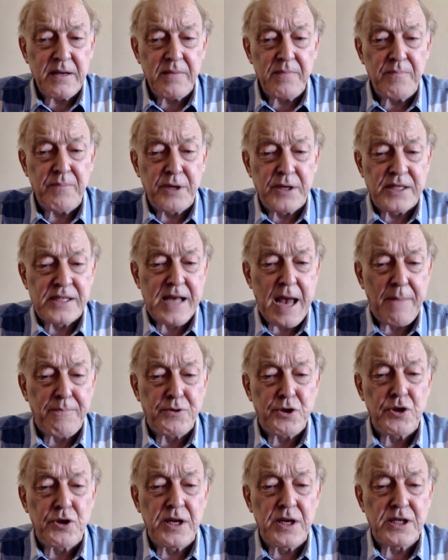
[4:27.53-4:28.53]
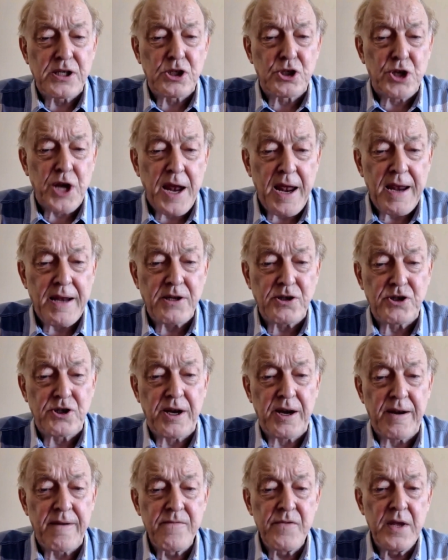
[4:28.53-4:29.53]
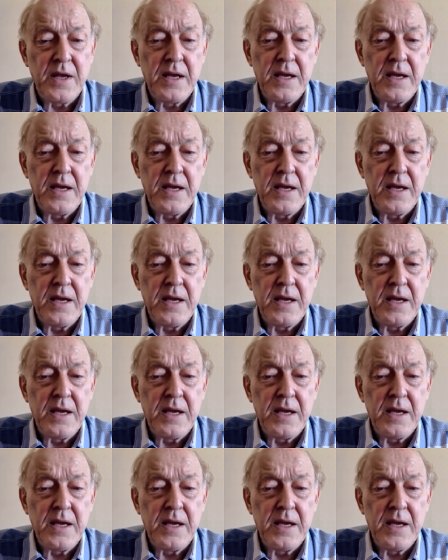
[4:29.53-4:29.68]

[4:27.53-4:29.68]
perception is changing,